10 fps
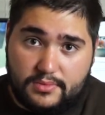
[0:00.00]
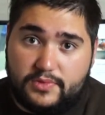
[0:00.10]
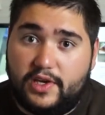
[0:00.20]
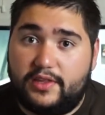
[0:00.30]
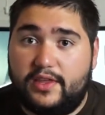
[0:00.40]

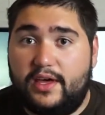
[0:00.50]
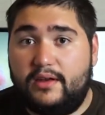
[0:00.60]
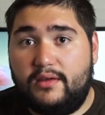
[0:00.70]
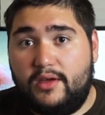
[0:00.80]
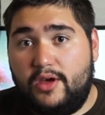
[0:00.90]
Take
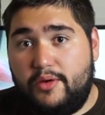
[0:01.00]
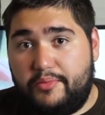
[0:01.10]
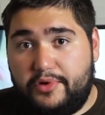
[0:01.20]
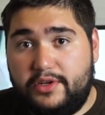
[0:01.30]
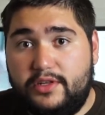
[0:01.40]
that,
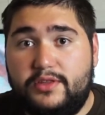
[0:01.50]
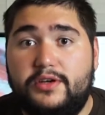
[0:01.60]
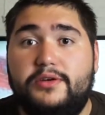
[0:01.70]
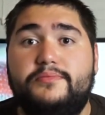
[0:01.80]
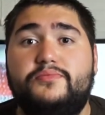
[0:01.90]
put it in
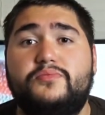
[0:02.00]
there.